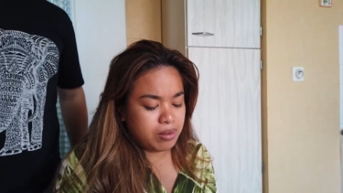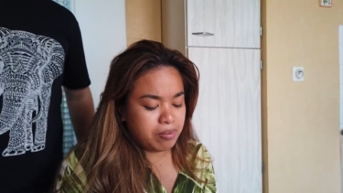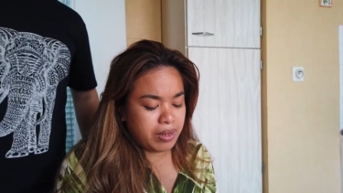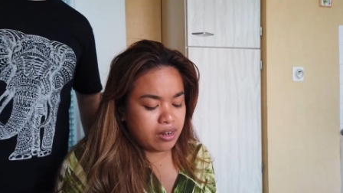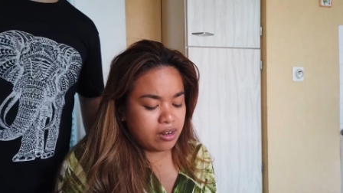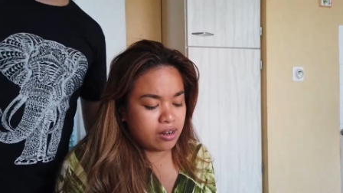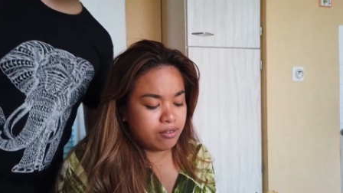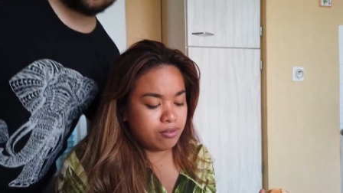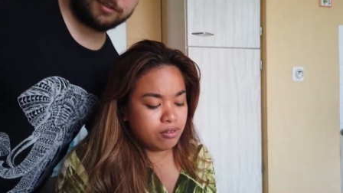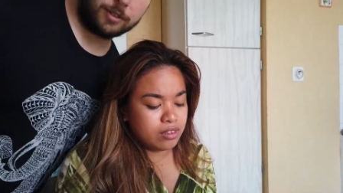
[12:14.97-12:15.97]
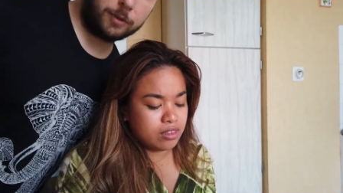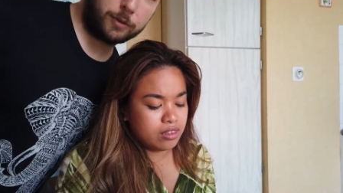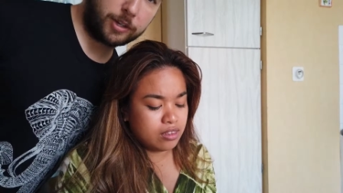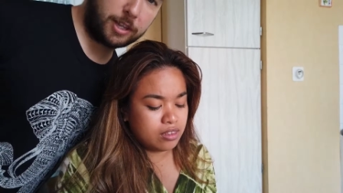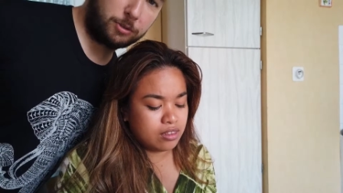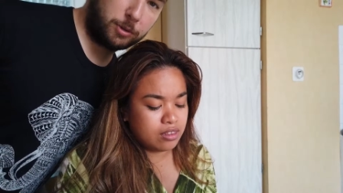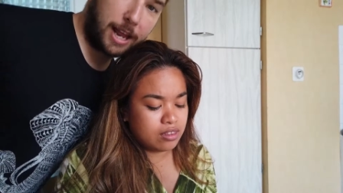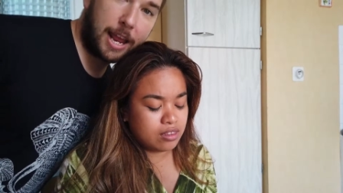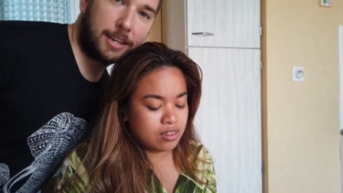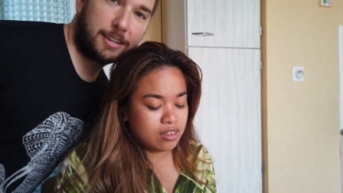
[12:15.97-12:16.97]
prepare our food. Don't forget to
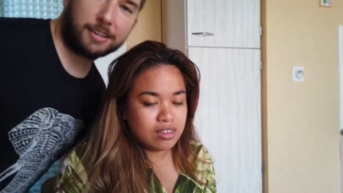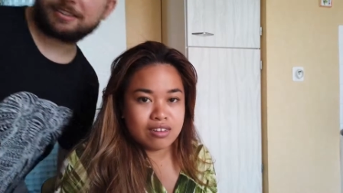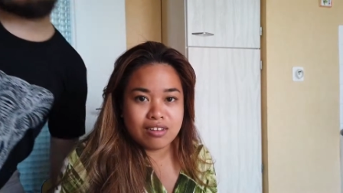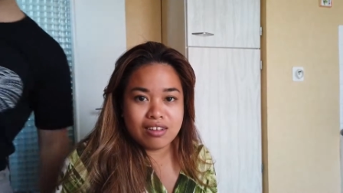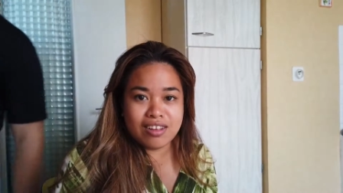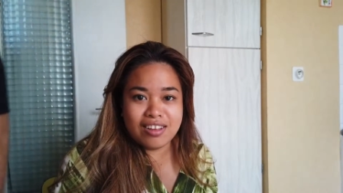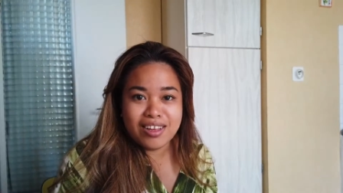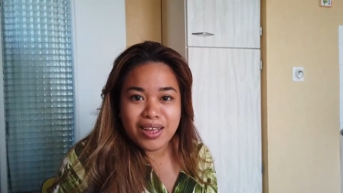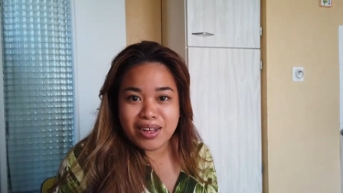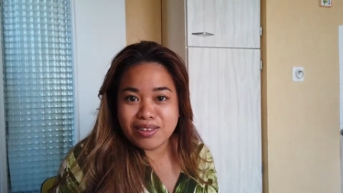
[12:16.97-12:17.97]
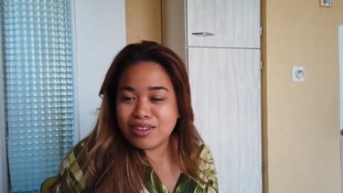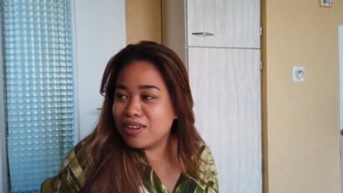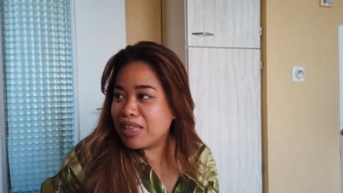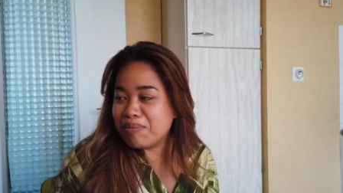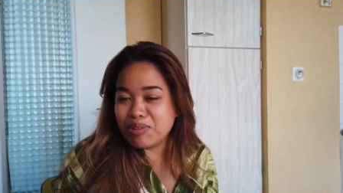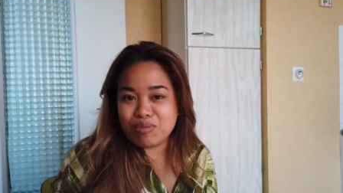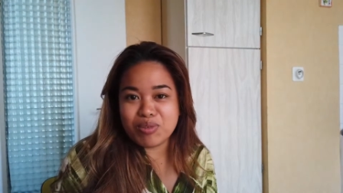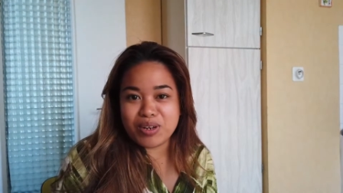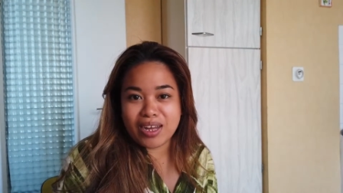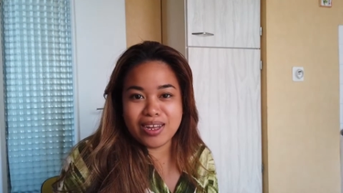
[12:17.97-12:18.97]
like. Tinatapos
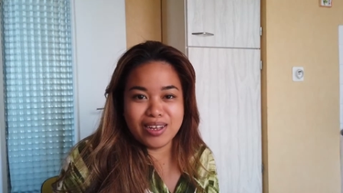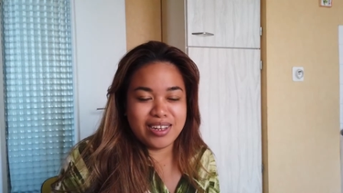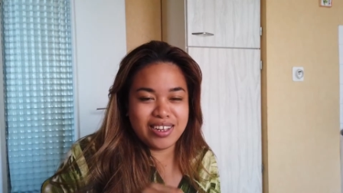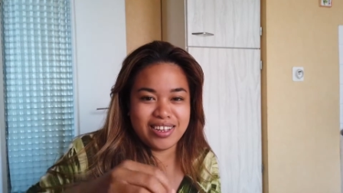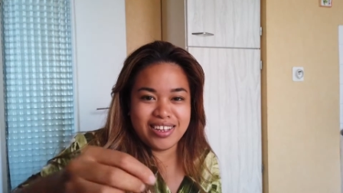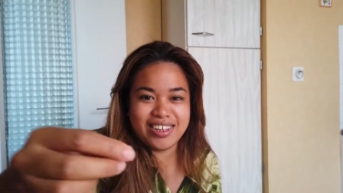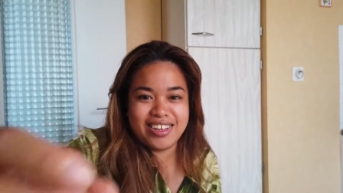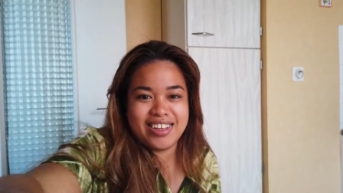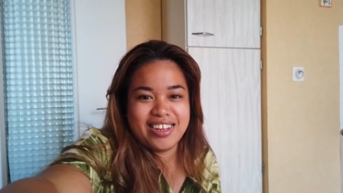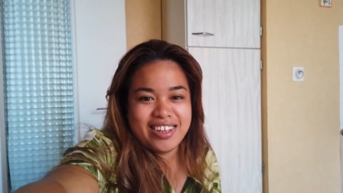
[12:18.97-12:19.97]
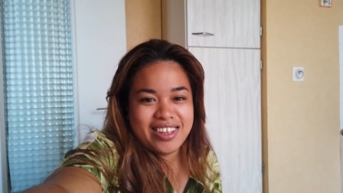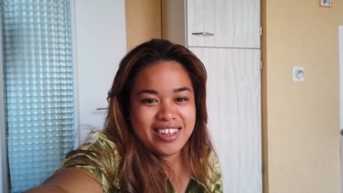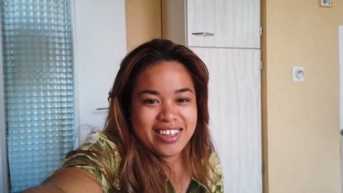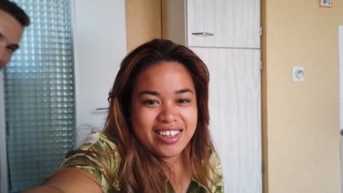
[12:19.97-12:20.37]
mo na. And